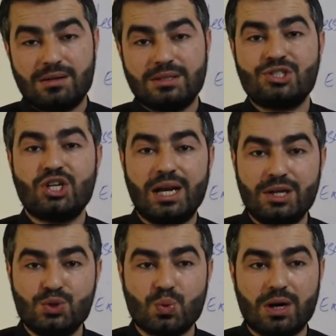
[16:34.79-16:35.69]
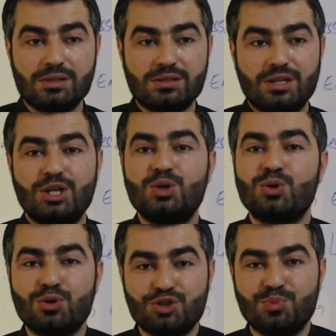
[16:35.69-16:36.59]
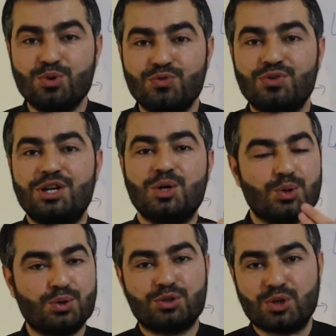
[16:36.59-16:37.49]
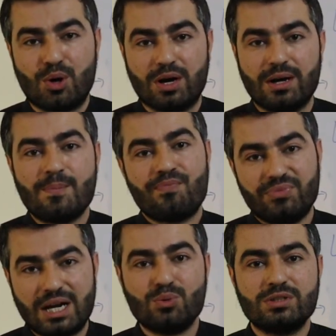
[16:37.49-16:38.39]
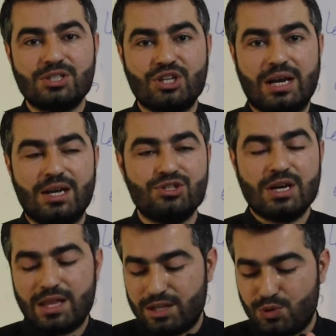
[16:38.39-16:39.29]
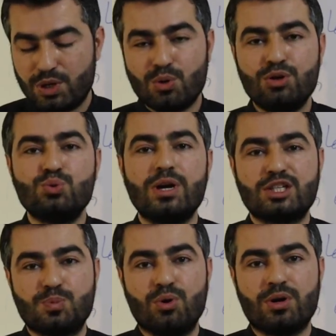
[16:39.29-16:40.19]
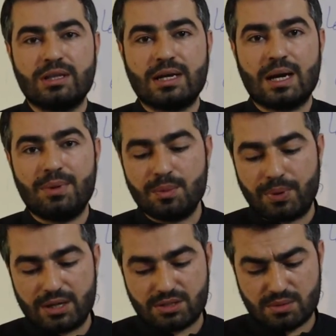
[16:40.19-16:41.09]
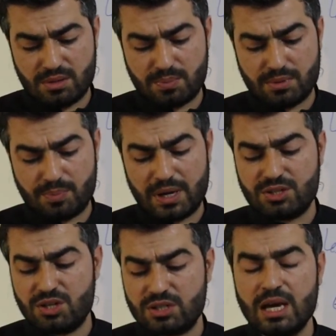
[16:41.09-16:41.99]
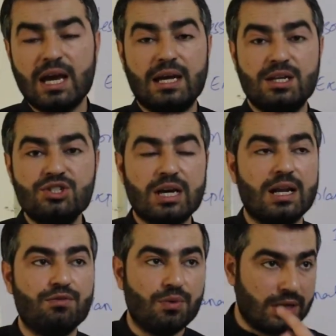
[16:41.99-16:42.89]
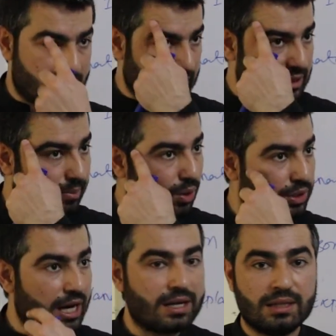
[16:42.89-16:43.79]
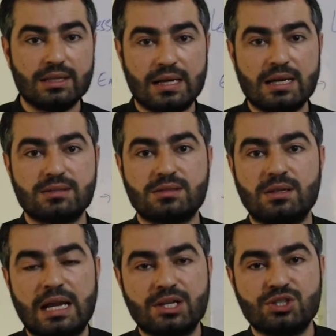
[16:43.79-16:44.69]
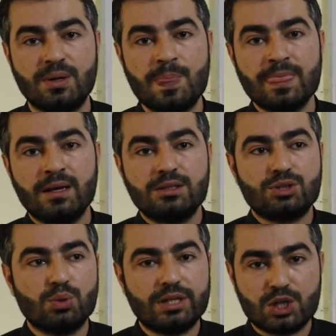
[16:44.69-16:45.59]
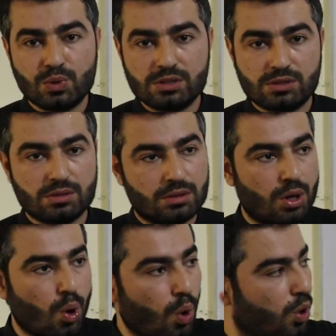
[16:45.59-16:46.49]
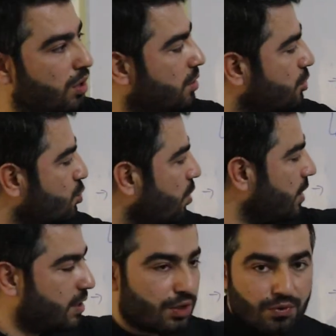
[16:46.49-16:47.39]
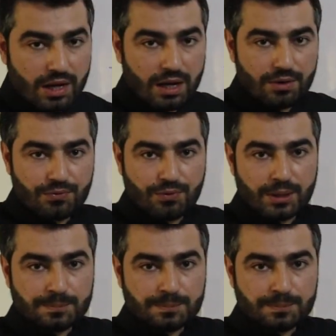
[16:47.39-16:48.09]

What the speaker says: the challenge was he could not move, he could not talk. That was the challenge that we are going to explore in the coming pages, and inshallah we will discuss about that in the next lecture. So that was the whole story that we have